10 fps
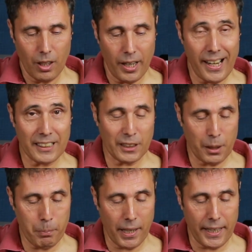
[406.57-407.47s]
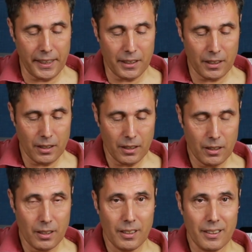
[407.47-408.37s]
I actually played
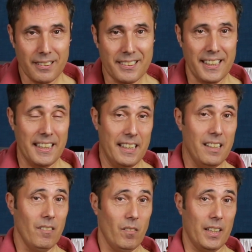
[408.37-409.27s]
D